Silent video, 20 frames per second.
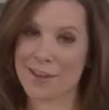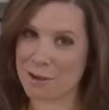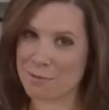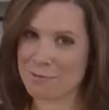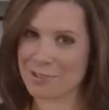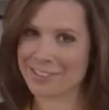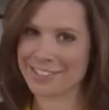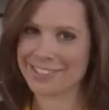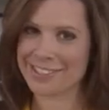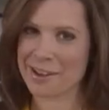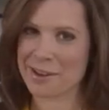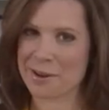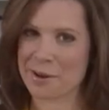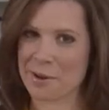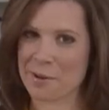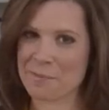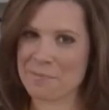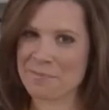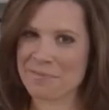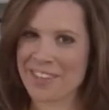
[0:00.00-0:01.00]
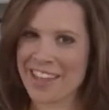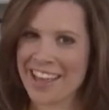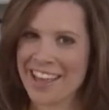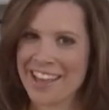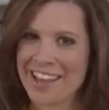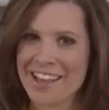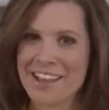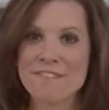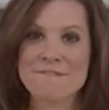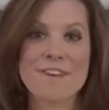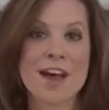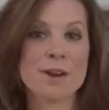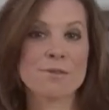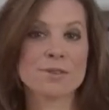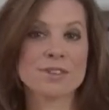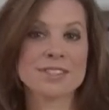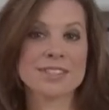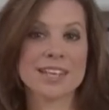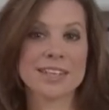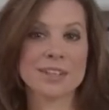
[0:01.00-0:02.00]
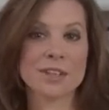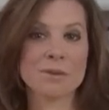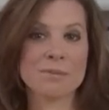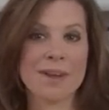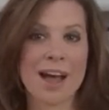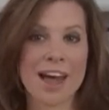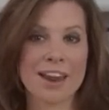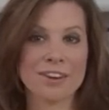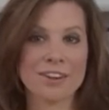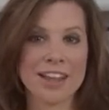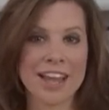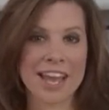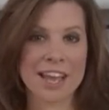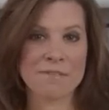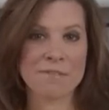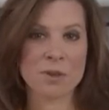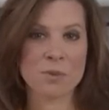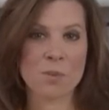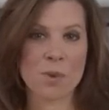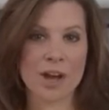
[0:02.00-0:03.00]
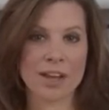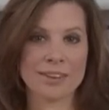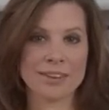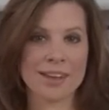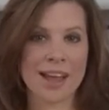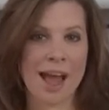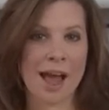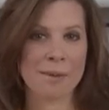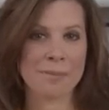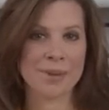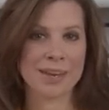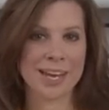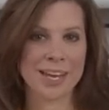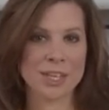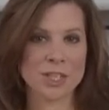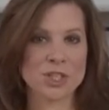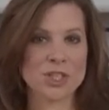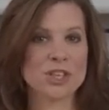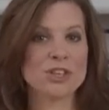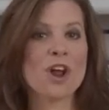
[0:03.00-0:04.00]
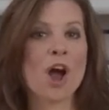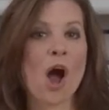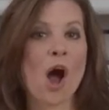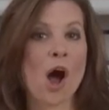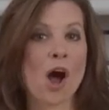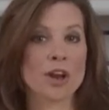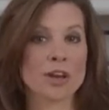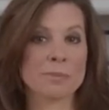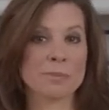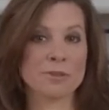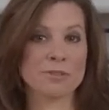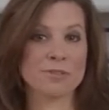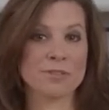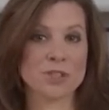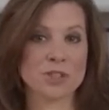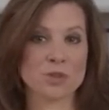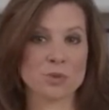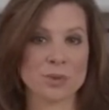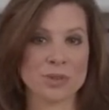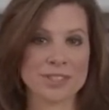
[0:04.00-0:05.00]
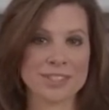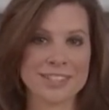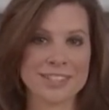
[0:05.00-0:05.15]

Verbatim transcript: Federal Signal. Federal Signal model AV1 combination audible visual